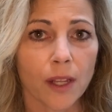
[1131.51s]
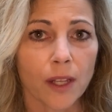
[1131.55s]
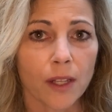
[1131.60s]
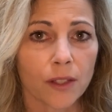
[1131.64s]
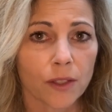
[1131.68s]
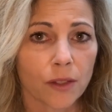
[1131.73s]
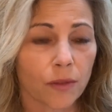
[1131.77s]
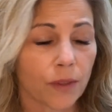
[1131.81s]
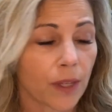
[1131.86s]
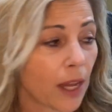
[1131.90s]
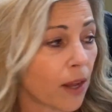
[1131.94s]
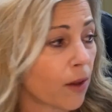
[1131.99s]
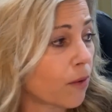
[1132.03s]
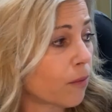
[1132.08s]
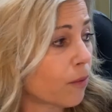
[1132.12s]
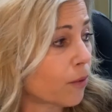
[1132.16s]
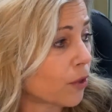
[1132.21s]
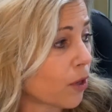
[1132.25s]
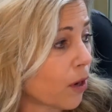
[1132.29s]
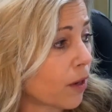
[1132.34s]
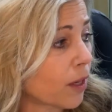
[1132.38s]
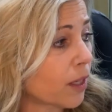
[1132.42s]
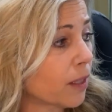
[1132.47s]
So now we're
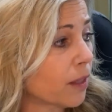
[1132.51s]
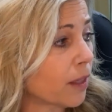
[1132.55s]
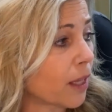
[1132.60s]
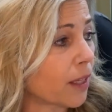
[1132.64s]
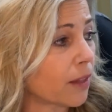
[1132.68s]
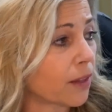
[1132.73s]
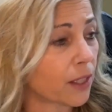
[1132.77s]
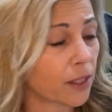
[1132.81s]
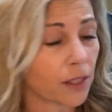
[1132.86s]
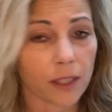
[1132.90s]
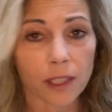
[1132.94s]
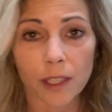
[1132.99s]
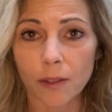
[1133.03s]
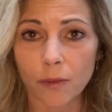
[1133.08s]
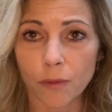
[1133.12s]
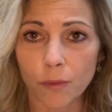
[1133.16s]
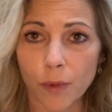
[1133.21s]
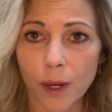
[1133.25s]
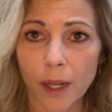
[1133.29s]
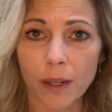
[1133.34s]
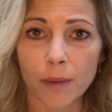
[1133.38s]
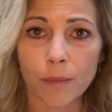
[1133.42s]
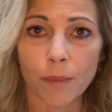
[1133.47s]
talking like this is
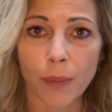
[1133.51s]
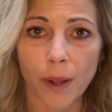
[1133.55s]
written